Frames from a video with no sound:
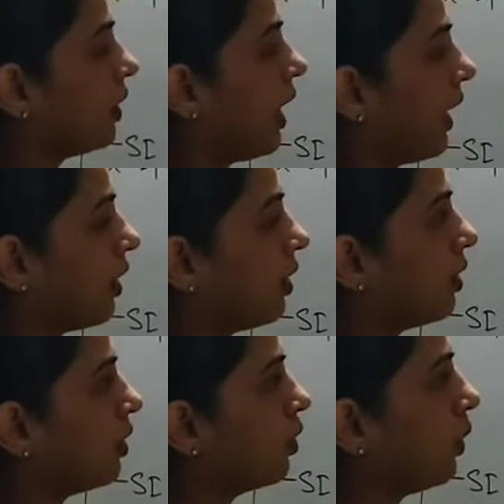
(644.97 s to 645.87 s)
hanger,
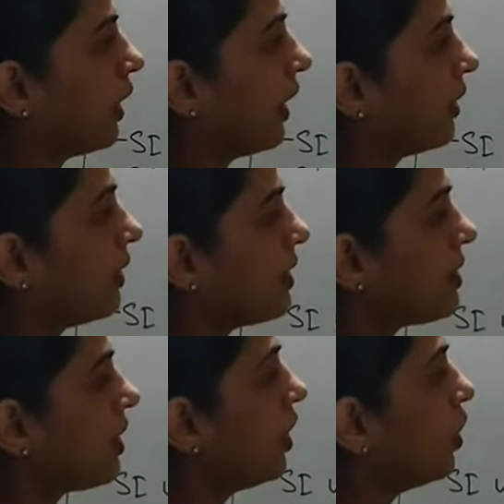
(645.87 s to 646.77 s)
a hook like this,
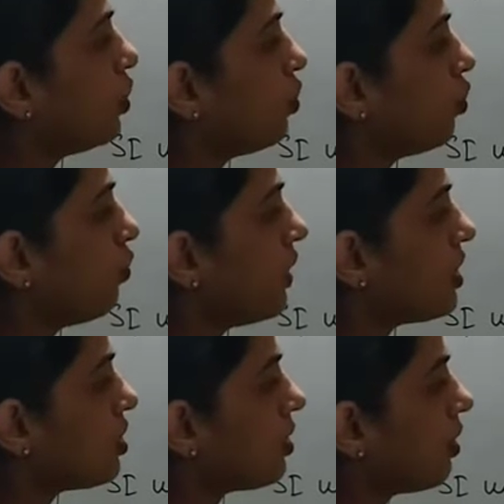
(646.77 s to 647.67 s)
to
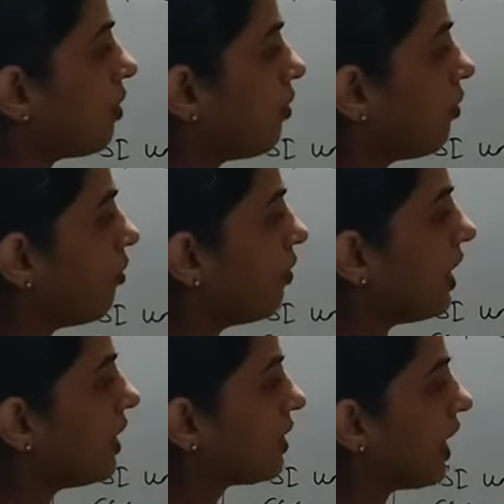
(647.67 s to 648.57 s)
which
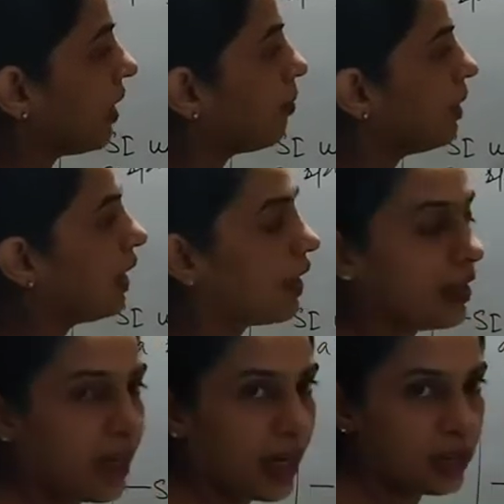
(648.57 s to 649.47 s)
weight can be
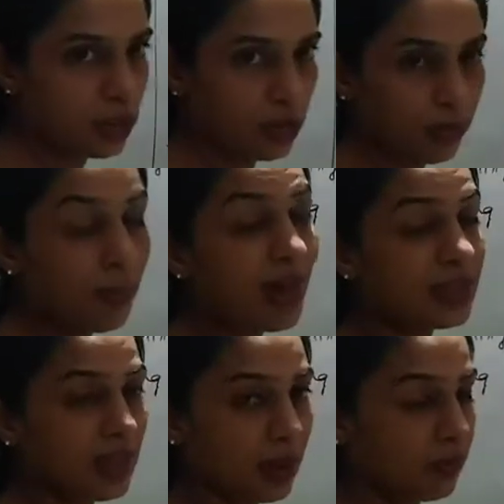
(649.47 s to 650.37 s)
attached, mass
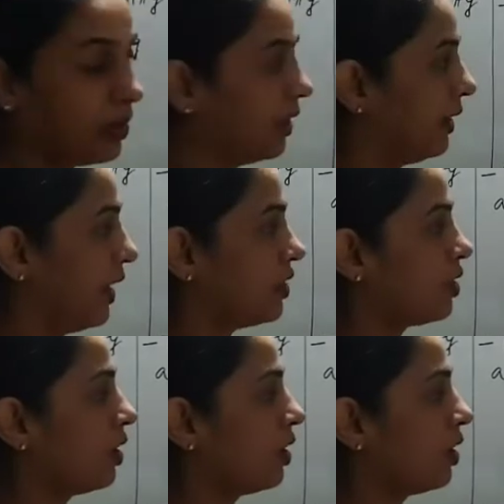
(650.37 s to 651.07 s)
can be attached.